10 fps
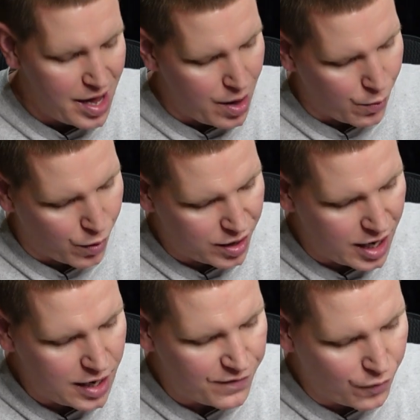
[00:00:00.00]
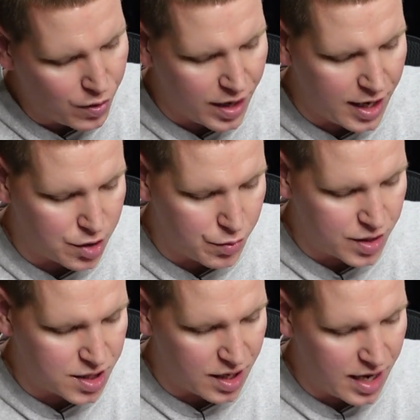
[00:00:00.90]
1 lane and 4 lanes,
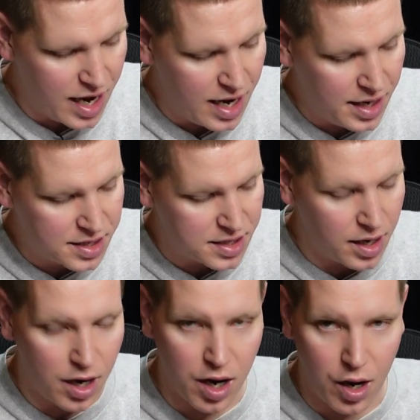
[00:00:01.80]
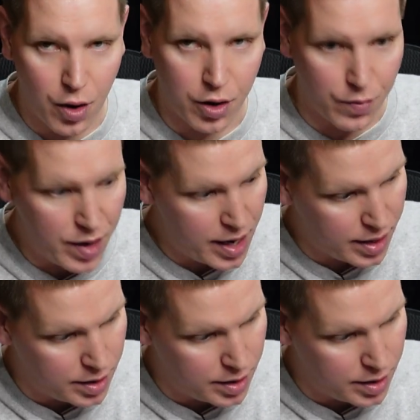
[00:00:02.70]
which the lanes are correct,